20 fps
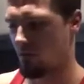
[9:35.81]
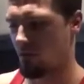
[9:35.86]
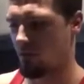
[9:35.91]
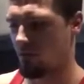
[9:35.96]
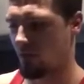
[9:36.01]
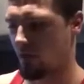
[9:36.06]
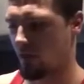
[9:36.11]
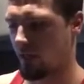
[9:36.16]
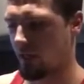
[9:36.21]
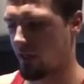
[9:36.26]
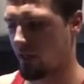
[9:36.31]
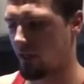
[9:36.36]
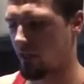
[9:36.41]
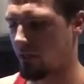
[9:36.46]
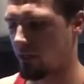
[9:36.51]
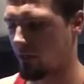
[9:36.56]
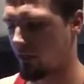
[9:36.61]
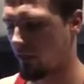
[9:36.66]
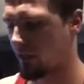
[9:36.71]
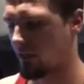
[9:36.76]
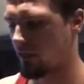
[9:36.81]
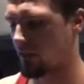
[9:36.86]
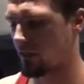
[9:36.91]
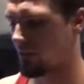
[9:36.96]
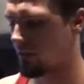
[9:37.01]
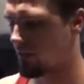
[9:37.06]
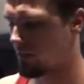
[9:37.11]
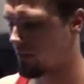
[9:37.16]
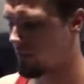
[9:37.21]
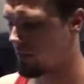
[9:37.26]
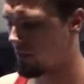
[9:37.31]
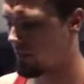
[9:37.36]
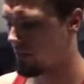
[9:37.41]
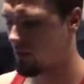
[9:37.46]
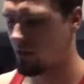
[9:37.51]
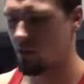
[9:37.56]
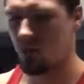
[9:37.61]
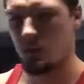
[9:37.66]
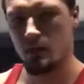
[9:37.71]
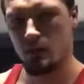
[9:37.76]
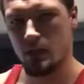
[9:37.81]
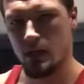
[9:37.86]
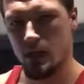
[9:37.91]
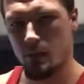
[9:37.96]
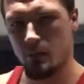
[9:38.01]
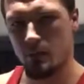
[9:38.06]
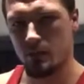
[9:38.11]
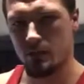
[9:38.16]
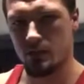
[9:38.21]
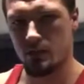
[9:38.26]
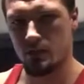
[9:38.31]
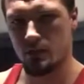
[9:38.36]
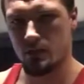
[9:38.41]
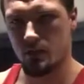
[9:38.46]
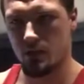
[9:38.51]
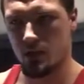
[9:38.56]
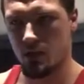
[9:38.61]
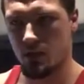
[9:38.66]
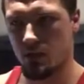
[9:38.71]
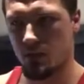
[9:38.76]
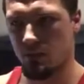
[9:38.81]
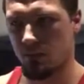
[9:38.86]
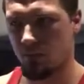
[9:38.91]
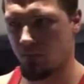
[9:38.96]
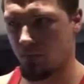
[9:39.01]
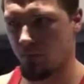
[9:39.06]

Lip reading: Okay, I look at how much, or